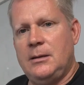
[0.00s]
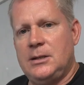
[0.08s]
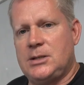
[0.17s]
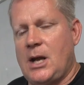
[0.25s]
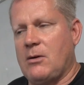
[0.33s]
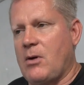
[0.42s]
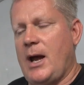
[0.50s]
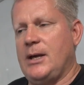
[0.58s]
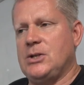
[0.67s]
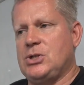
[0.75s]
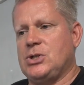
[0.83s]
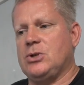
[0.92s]
It's not right.
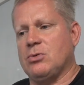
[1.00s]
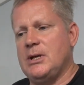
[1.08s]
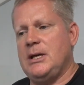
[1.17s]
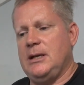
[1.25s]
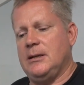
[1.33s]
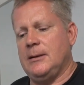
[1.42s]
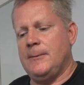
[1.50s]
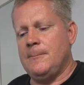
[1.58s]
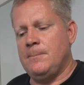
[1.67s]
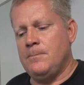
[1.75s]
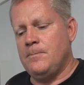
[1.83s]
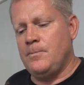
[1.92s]
It's just greed.
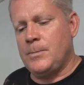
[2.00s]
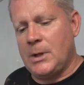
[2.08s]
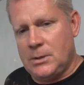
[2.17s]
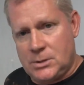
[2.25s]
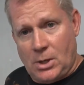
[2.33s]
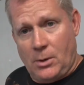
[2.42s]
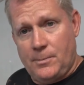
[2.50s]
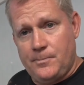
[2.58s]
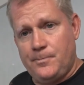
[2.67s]
So,